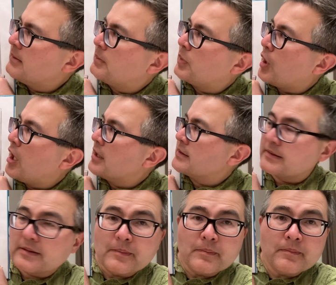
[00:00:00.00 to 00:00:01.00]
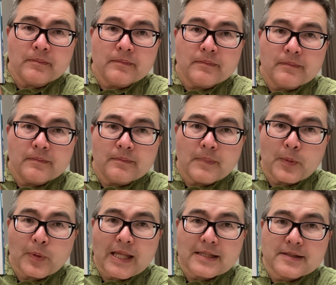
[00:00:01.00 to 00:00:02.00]
Blossom,
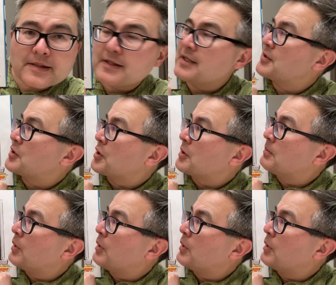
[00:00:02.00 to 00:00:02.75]
remember that's the sister.